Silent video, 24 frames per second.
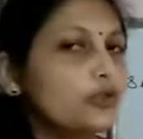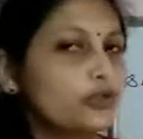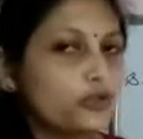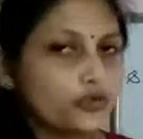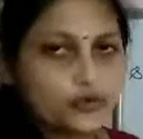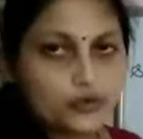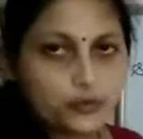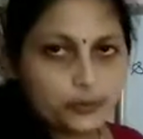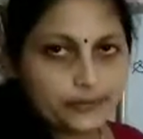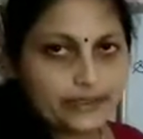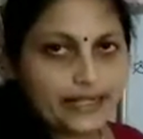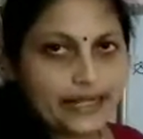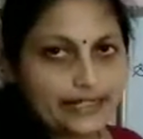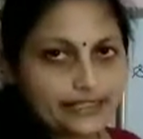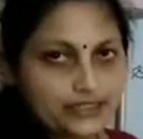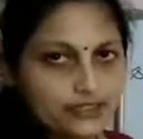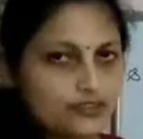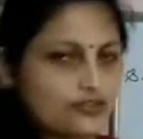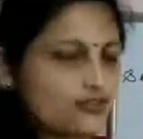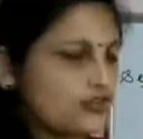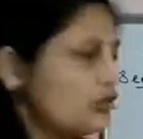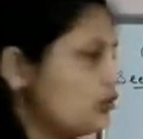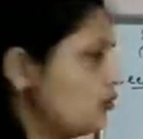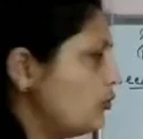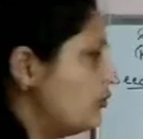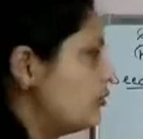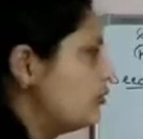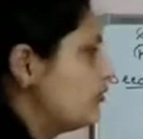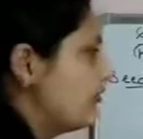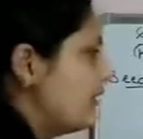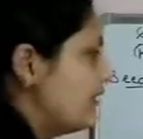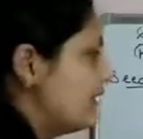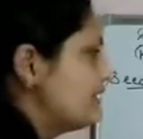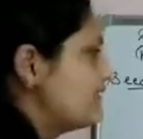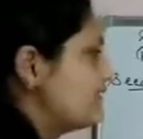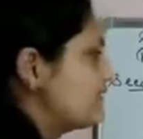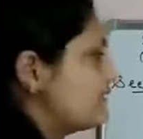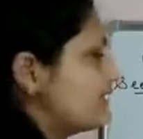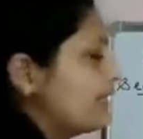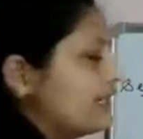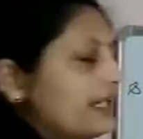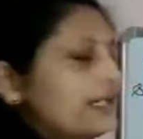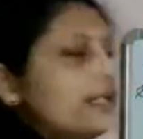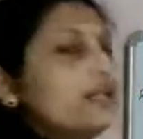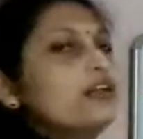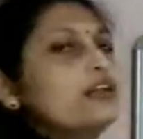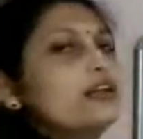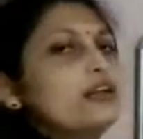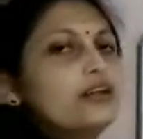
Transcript: new plant. So once they